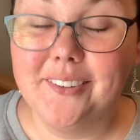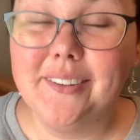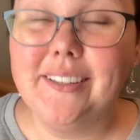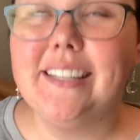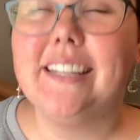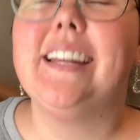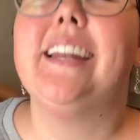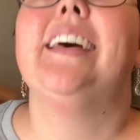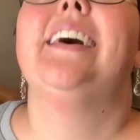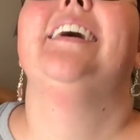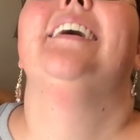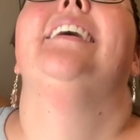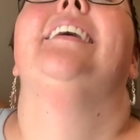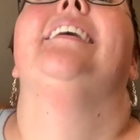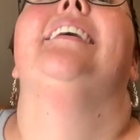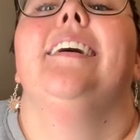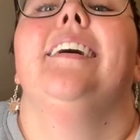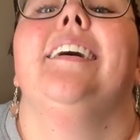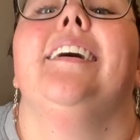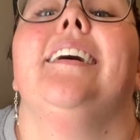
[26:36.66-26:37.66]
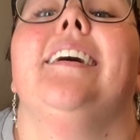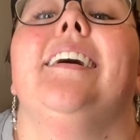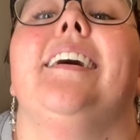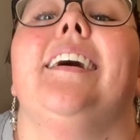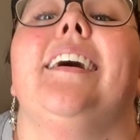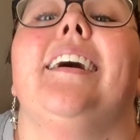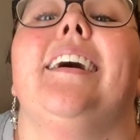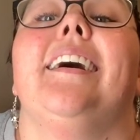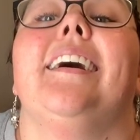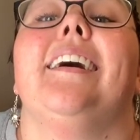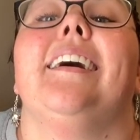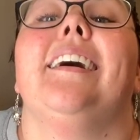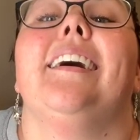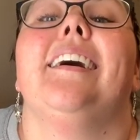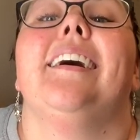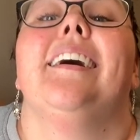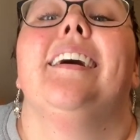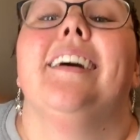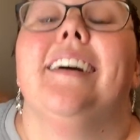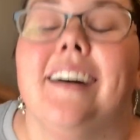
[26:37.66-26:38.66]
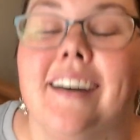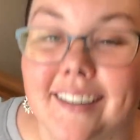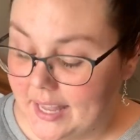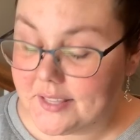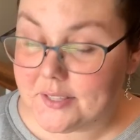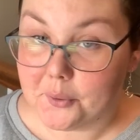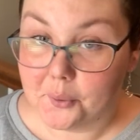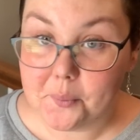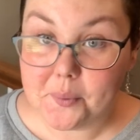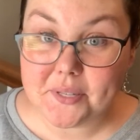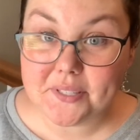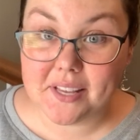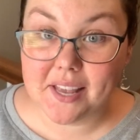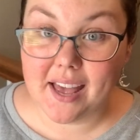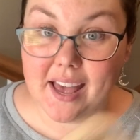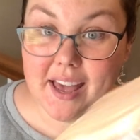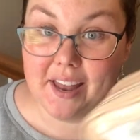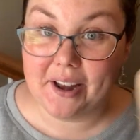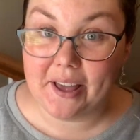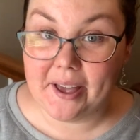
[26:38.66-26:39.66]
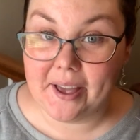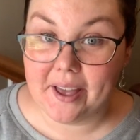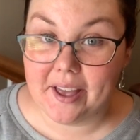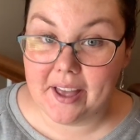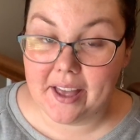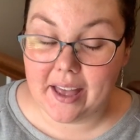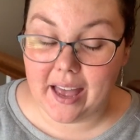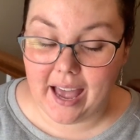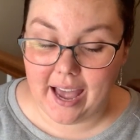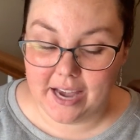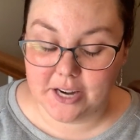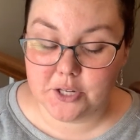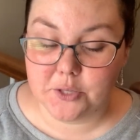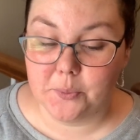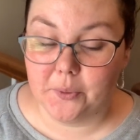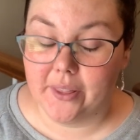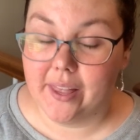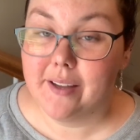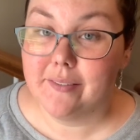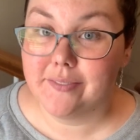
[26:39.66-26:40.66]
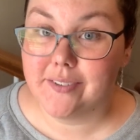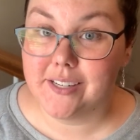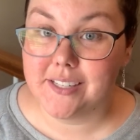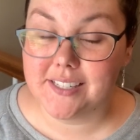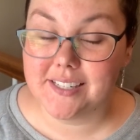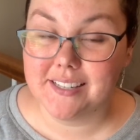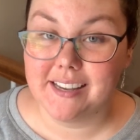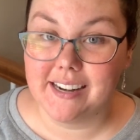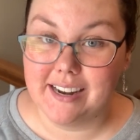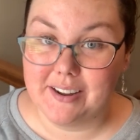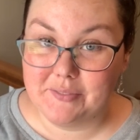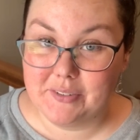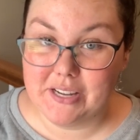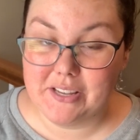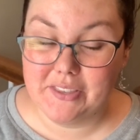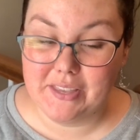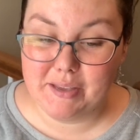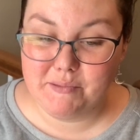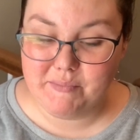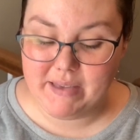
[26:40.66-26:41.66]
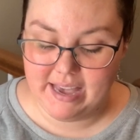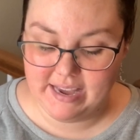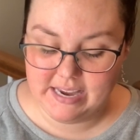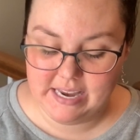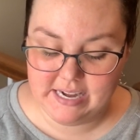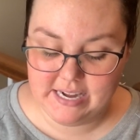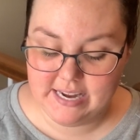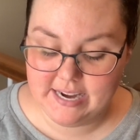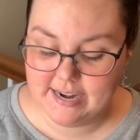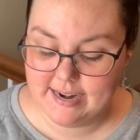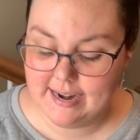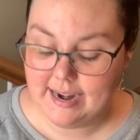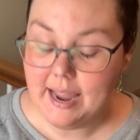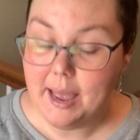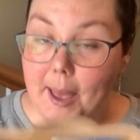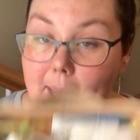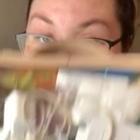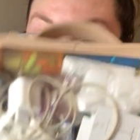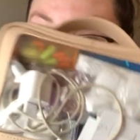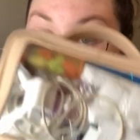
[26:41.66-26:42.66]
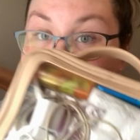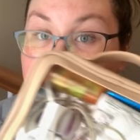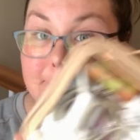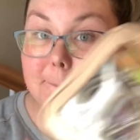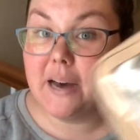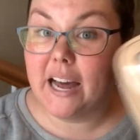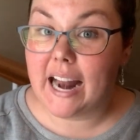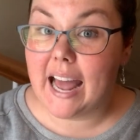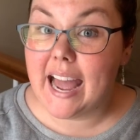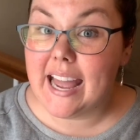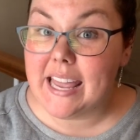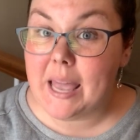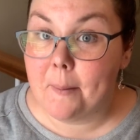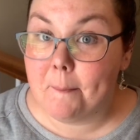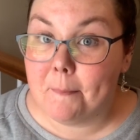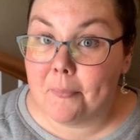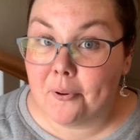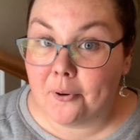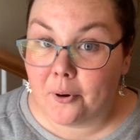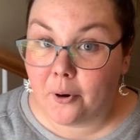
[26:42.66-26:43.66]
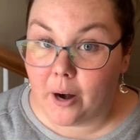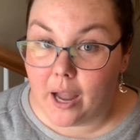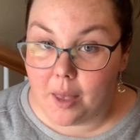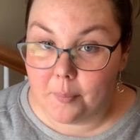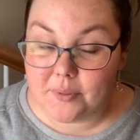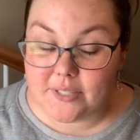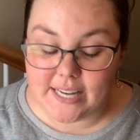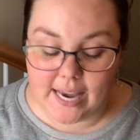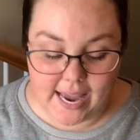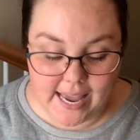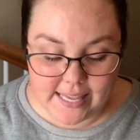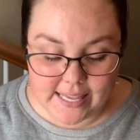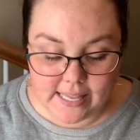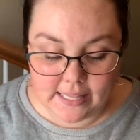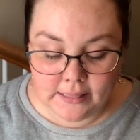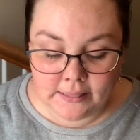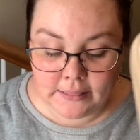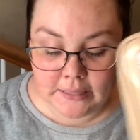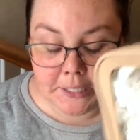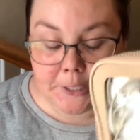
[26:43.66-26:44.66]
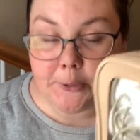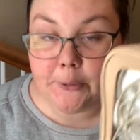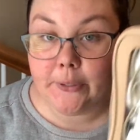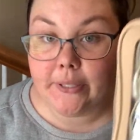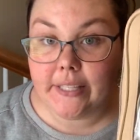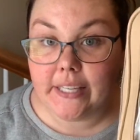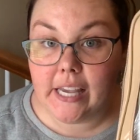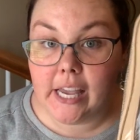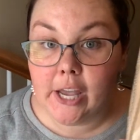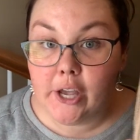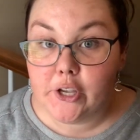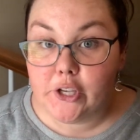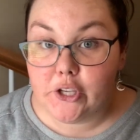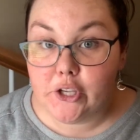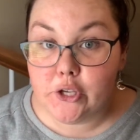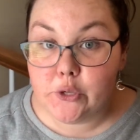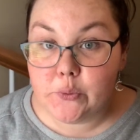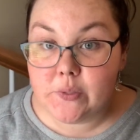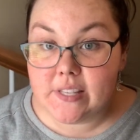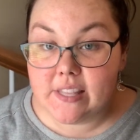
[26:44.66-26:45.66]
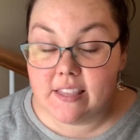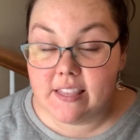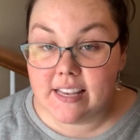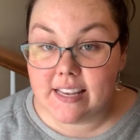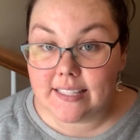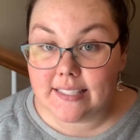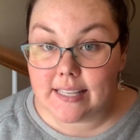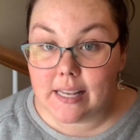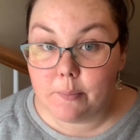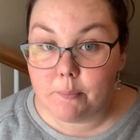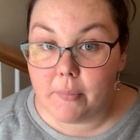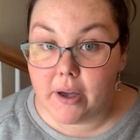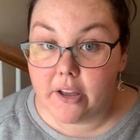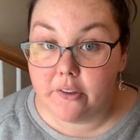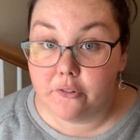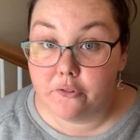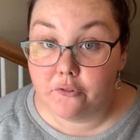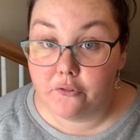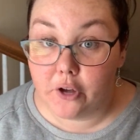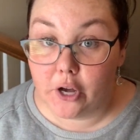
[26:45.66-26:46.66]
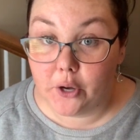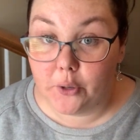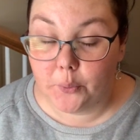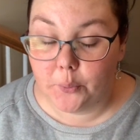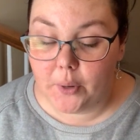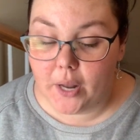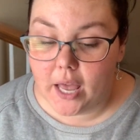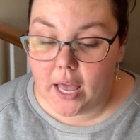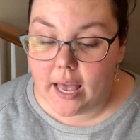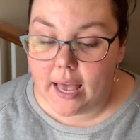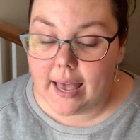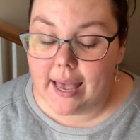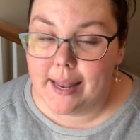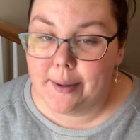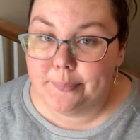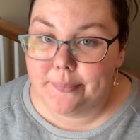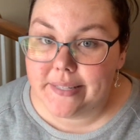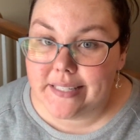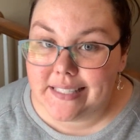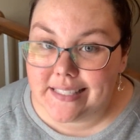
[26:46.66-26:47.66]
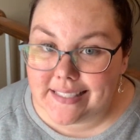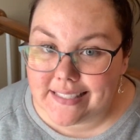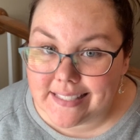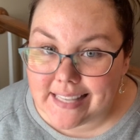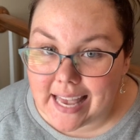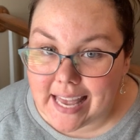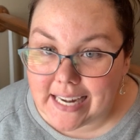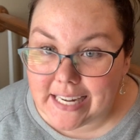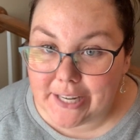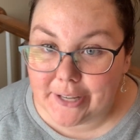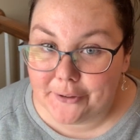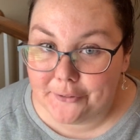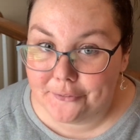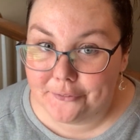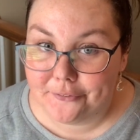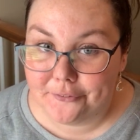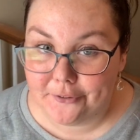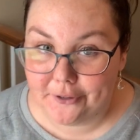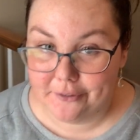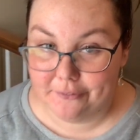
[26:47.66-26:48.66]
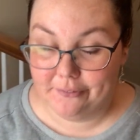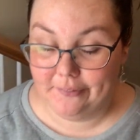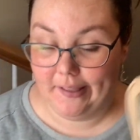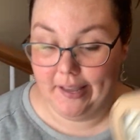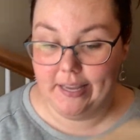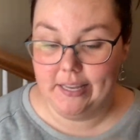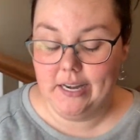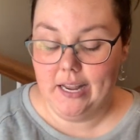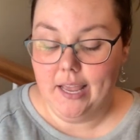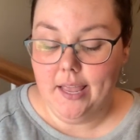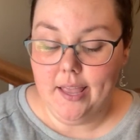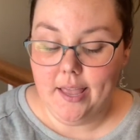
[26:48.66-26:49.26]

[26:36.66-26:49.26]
We did it. It's always an actual effort to get everything back in here, but I am prepped. I can literally use this in my phone and be set for a flight.